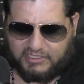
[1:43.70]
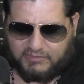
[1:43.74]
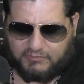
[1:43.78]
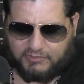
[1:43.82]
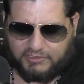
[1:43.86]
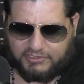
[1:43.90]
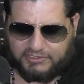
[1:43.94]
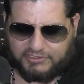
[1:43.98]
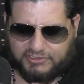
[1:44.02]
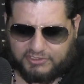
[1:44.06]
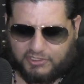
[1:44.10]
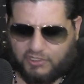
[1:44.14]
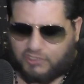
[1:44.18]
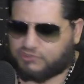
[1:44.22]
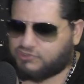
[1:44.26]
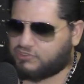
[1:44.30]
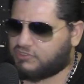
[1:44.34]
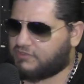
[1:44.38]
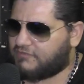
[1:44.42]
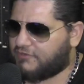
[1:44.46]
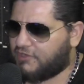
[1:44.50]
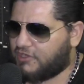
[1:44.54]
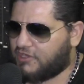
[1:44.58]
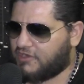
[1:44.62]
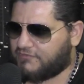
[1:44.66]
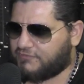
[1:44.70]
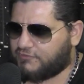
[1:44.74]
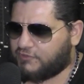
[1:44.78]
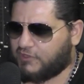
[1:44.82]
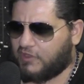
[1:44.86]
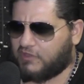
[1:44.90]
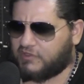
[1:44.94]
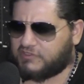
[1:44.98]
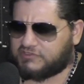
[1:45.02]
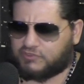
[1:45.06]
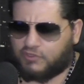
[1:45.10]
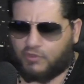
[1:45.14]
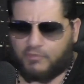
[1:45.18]
Charles Oliveira, if you
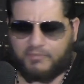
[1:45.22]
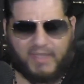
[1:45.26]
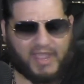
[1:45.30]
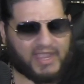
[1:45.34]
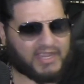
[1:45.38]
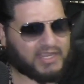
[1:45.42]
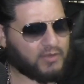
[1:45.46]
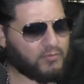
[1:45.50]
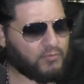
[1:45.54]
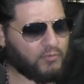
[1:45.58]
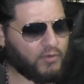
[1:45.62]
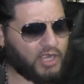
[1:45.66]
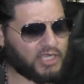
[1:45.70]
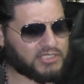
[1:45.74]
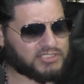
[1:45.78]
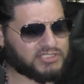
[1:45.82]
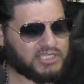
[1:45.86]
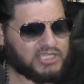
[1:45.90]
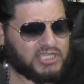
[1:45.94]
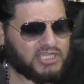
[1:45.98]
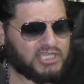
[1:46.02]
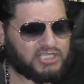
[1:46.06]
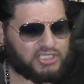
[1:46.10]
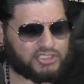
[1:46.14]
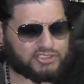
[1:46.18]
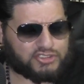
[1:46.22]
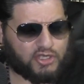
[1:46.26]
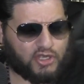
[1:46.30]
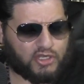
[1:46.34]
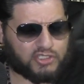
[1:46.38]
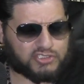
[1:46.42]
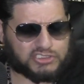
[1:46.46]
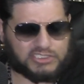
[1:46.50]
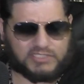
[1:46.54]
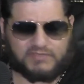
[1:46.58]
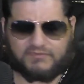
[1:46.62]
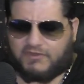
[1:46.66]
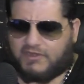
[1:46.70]
guys go back and watch the Charles
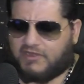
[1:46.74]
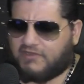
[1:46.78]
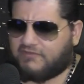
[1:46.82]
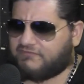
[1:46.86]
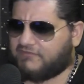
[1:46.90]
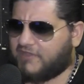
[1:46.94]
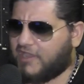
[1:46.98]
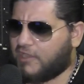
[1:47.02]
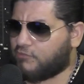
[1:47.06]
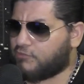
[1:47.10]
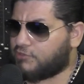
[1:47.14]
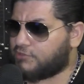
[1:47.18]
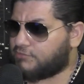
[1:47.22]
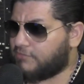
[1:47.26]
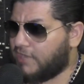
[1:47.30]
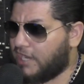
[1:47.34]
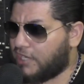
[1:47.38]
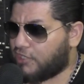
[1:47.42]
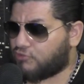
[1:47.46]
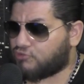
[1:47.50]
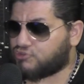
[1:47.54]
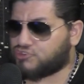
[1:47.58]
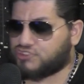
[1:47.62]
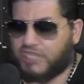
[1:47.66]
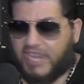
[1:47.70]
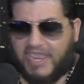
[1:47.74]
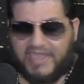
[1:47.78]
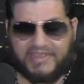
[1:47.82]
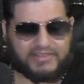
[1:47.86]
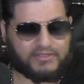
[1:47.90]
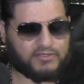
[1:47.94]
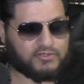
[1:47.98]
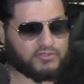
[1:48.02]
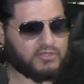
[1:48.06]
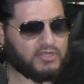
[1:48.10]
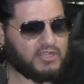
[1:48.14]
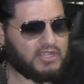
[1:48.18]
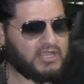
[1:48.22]
Oliveira fight with Michael
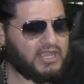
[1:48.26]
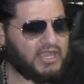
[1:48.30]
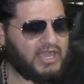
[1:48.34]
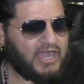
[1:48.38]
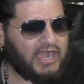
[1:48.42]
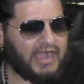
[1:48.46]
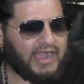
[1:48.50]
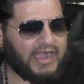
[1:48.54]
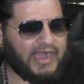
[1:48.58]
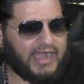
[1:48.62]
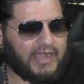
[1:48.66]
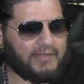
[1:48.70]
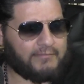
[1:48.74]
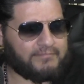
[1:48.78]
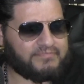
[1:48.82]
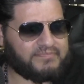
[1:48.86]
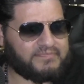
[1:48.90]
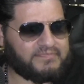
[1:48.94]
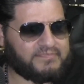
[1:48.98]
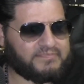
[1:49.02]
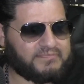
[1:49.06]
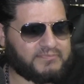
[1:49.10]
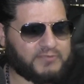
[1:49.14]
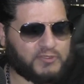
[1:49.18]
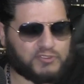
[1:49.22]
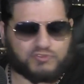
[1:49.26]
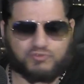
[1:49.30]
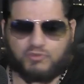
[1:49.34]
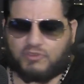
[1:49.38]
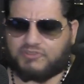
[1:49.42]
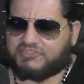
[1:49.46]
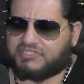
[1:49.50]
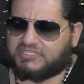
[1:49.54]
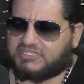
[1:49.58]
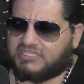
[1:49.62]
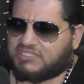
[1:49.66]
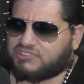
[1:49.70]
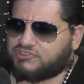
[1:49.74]
Chandler, there's one
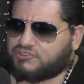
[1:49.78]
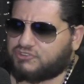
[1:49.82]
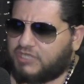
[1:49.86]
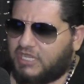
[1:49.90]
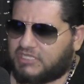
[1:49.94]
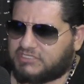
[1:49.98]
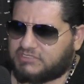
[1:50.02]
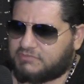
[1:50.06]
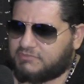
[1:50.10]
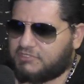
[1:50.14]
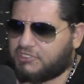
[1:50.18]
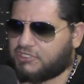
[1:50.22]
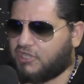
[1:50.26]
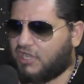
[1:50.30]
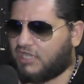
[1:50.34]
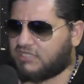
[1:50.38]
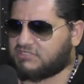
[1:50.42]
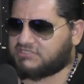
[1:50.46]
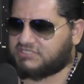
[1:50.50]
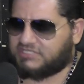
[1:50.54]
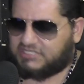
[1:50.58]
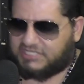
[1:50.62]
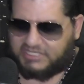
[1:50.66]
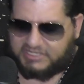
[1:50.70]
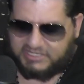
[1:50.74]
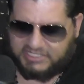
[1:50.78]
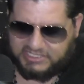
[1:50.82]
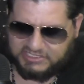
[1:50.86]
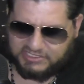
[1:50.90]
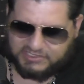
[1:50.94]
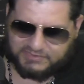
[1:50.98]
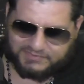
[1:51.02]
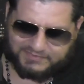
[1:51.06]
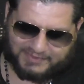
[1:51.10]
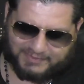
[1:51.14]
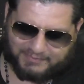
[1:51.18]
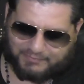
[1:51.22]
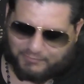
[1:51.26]
thing that stood out to me constantly, and this is
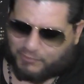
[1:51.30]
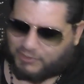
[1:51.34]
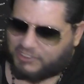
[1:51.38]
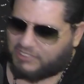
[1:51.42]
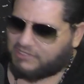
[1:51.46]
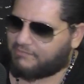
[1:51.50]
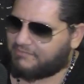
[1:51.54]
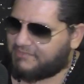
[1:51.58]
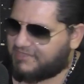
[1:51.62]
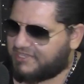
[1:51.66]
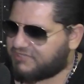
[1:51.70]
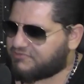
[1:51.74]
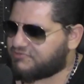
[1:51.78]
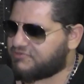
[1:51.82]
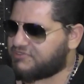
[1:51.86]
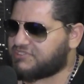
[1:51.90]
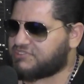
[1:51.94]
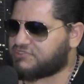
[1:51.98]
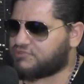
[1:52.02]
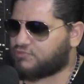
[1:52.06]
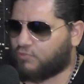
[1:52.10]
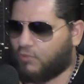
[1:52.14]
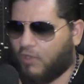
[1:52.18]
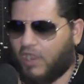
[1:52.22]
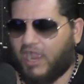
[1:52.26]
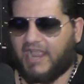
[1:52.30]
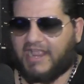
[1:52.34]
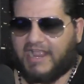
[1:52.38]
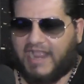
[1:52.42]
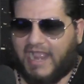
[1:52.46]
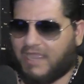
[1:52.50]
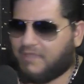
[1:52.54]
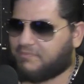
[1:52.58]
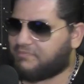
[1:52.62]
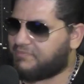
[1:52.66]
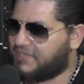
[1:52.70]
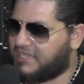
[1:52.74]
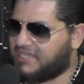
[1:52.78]
one of the biggest reasons why
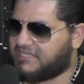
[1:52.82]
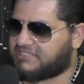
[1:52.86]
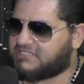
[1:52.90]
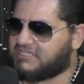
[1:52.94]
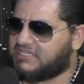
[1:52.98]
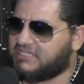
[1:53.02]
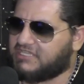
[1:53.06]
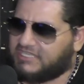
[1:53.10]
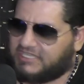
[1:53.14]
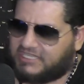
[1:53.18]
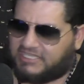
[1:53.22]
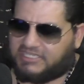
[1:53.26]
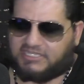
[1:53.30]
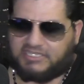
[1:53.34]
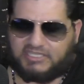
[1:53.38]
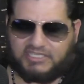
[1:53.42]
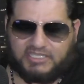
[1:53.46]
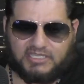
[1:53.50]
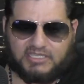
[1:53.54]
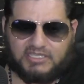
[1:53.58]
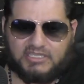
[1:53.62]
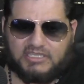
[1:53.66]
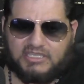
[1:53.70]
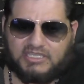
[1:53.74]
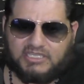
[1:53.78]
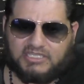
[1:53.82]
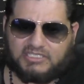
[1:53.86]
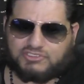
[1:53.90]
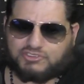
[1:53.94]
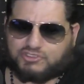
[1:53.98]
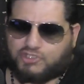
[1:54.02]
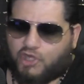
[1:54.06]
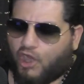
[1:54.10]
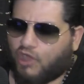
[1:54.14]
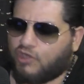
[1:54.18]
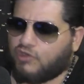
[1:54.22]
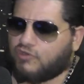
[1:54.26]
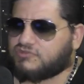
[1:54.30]
I picked Ilia.
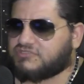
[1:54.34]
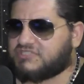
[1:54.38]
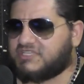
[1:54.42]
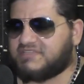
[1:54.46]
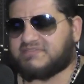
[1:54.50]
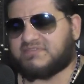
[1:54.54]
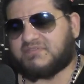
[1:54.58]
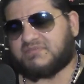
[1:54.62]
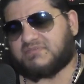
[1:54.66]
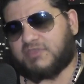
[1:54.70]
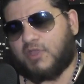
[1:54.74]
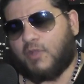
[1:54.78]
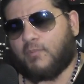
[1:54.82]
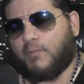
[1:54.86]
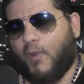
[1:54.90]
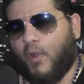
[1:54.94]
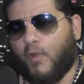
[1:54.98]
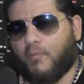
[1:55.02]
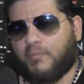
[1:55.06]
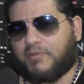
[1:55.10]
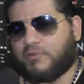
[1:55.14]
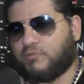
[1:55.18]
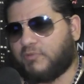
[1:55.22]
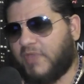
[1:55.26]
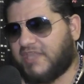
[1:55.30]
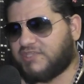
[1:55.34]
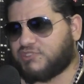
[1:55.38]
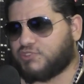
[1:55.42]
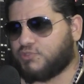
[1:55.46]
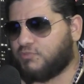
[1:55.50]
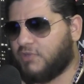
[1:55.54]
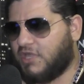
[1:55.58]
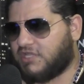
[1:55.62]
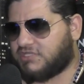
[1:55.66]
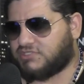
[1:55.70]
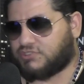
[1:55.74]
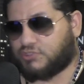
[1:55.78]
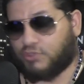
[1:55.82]
Charles leaves himself open way too
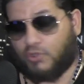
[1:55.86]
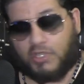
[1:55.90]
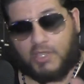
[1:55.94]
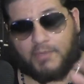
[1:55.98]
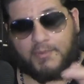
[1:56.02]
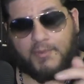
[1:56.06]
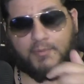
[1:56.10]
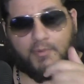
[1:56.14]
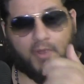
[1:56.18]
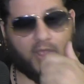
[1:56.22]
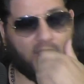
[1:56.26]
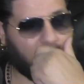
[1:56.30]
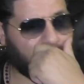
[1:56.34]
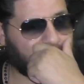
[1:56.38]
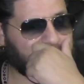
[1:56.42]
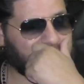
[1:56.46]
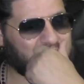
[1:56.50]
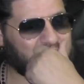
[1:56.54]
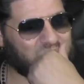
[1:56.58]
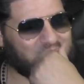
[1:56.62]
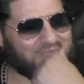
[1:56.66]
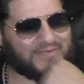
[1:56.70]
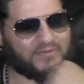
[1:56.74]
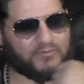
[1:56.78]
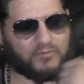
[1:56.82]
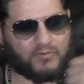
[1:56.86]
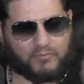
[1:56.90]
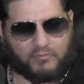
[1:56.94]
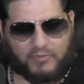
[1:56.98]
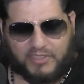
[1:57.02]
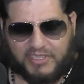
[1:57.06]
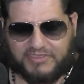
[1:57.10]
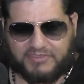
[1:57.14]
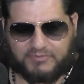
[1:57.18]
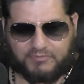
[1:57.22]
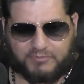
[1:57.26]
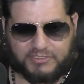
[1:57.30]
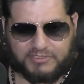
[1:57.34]
much. Don't get me wrong.
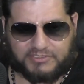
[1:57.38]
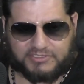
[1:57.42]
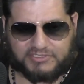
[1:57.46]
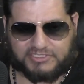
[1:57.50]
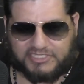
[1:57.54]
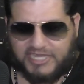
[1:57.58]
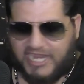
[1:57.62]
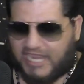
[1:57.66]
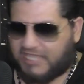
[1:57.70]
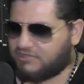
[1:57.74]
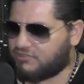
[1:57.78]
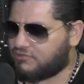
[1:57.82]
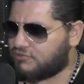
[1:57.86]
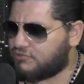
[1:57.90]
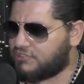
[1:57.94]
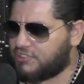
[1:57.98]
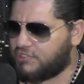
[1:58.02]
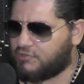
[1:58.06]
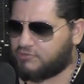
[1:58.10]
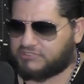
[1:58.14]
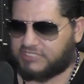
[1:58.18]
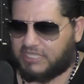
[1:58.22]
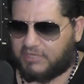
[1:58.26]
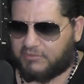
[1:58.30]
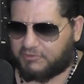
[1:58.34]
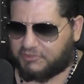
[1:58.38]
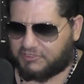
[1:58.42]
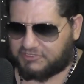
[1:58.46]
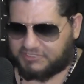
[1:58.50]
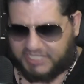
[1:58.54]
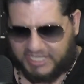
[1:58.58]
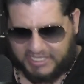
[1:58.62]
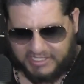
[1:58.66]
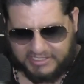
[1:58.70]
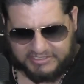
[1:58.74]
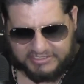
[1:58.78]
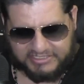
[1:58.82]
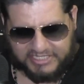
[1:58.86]
With Chandler, he was able to
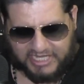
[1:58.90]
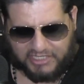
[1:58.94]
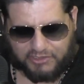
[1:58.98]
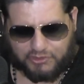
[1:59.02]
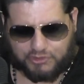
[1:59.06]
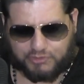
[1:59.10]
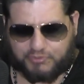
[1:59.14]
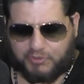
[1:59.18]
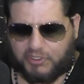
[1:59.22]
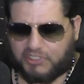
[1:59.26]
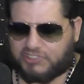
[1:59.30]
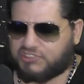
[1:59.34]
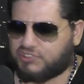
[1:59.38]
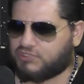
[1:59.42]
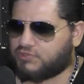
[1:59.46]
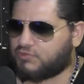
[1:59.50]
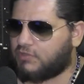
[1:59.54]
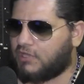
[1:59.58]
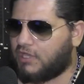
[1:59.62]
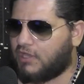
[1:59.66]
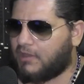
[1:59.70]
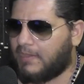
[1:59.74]
take Chandler's punch as well.